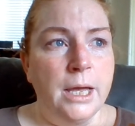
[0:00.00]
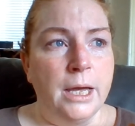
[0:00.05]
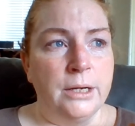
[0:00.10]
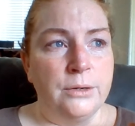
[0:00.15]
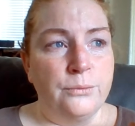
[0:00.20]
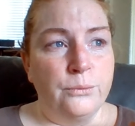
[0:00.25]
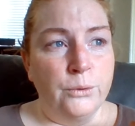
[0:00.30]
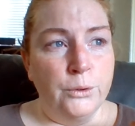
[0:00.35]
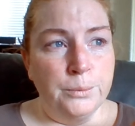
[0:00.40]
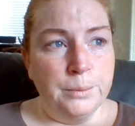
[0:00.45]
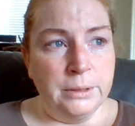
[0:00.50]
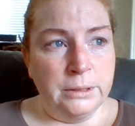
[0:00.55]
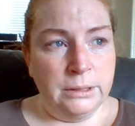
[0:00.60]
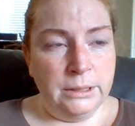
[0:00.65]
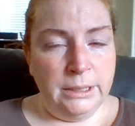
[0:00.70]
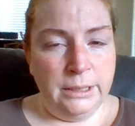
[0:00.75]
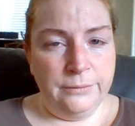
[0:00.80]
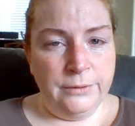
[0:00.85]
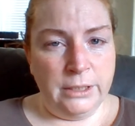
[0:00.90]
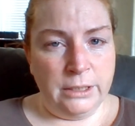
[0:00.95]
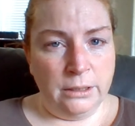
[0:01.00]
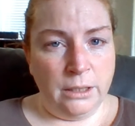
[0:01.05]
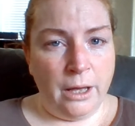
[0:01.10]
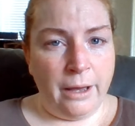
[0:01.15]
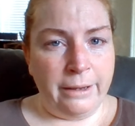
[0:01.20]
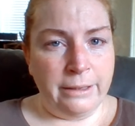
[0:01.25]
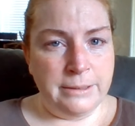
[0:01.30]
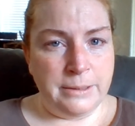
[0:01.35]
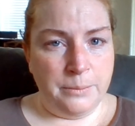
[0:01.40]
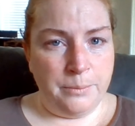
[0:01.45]
And if we're believing
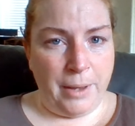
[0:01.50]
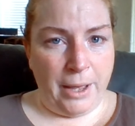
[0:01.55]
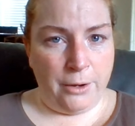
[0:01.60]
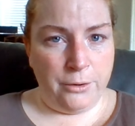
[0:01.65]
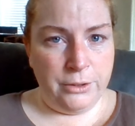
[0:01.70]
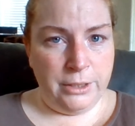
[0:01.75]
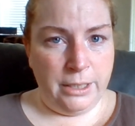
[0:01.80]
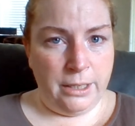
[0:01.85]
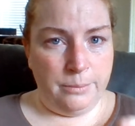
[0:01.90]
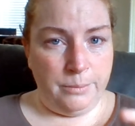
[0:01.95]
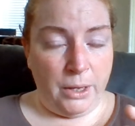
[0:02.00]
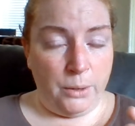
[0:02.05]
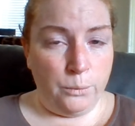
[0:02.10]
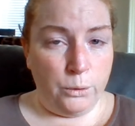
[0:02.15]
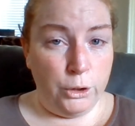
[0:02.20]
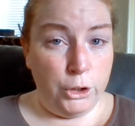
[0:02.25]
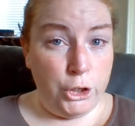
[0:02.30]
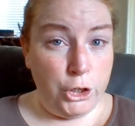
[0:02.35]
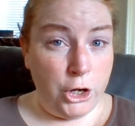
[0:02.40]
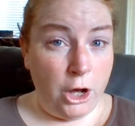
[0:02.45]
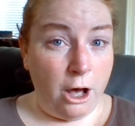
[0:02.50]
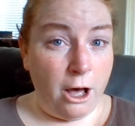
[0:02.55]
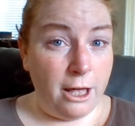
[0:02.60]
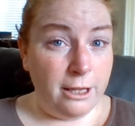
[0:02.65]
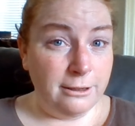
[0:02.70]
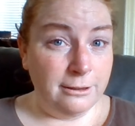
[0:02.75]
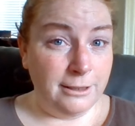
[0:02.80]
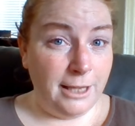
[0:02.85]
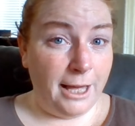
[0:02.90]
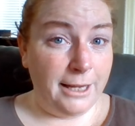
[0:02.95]
lies about him and we're
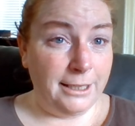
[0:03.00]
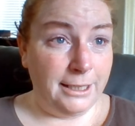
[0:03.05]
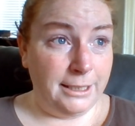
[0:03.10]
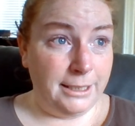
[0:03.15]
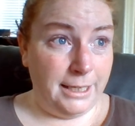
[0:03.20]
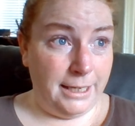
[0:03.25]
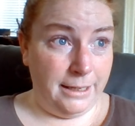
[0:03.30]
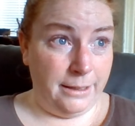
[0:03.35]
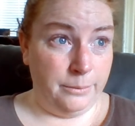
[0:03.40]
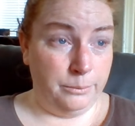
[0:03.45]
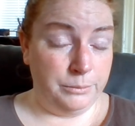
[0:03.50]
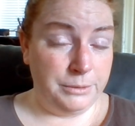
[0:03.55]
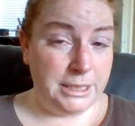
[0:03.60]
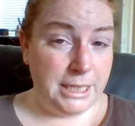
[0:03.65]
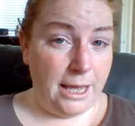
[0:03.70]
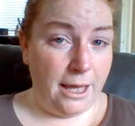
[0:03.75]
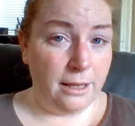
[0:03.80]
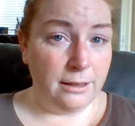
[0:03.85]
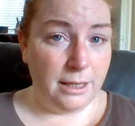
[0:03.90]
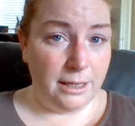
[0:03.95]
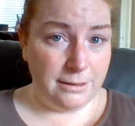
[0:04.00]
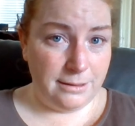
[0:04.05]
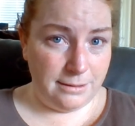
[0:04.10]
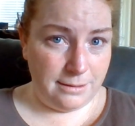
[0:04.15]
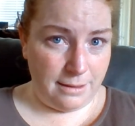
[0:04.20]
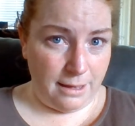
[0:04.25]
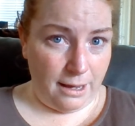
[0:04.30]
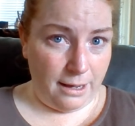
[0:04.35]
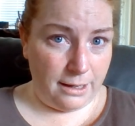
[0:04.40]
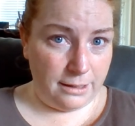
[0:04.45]
not letting him tell
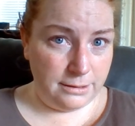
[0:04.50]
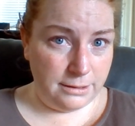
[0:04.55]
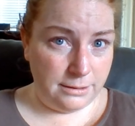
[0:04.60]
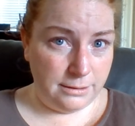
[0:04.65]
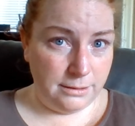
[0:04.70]
us that,